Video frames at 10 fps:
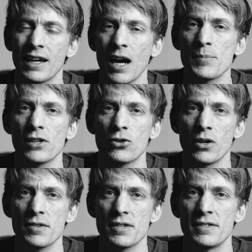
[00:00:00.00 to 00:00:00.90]
it comes
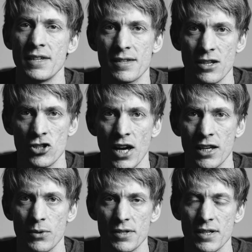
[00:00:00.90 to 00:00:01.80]
across as
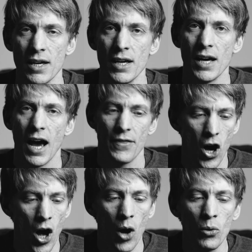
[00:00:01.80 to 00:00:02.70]
disingenuous. And the
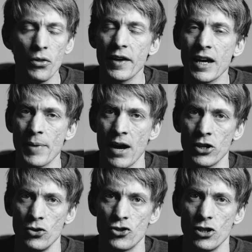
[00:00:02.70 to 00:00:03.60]
whole thing about
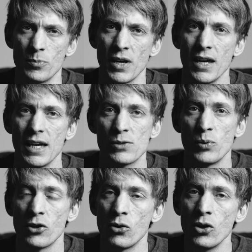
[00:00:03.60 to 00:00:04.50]
YouTube is
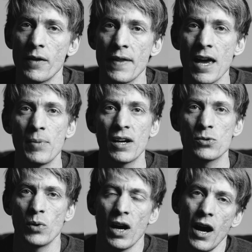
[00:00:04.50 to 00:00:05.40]
we're all on there
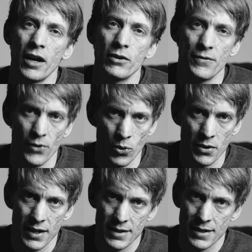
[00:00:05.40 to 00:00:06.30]
because we're hungry for
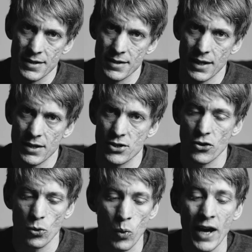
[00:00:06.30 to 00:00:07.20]
authenticity.
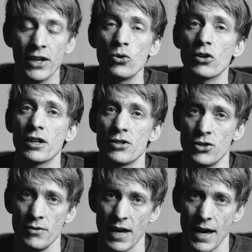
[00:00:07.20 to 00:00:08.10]
So the way you're gonna
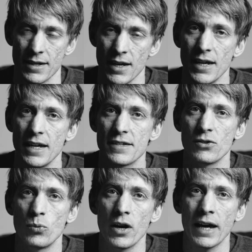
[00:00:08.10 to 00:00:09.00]
do that is
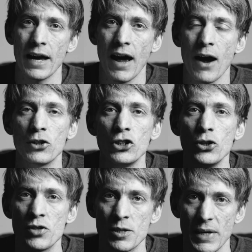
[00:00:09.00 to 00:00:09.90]
to work out how
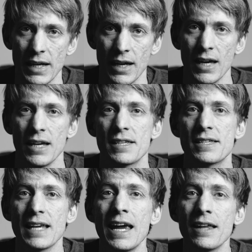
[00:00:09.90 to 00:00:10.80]
you speak,
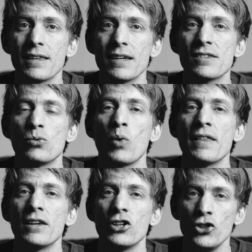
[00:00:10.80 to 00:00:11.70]
saying things the
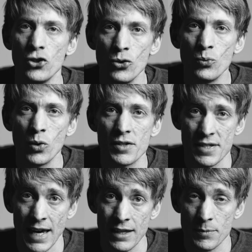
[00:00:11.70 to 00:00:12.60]
way that you would
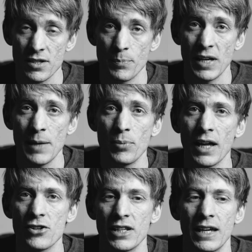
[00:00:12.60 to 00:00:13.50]
say them, so
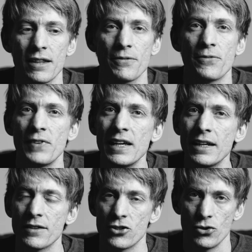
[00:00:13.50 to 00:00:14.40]
people actually get the
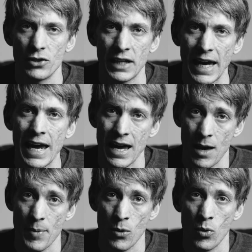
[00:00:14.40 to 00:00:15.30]
feeling that you care
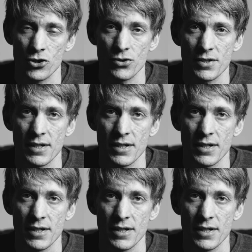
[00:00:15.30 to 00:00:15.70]
about what you're